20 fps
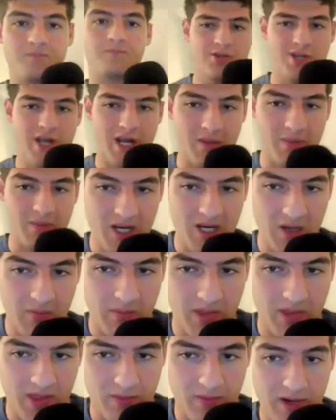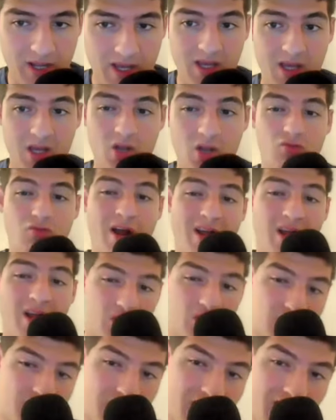Checkmate number three,
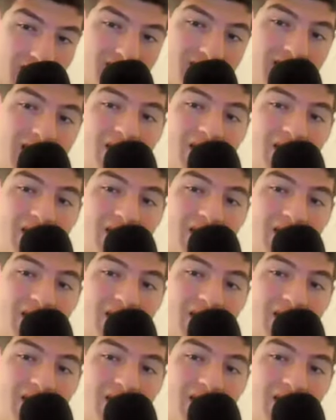Grecos Mate.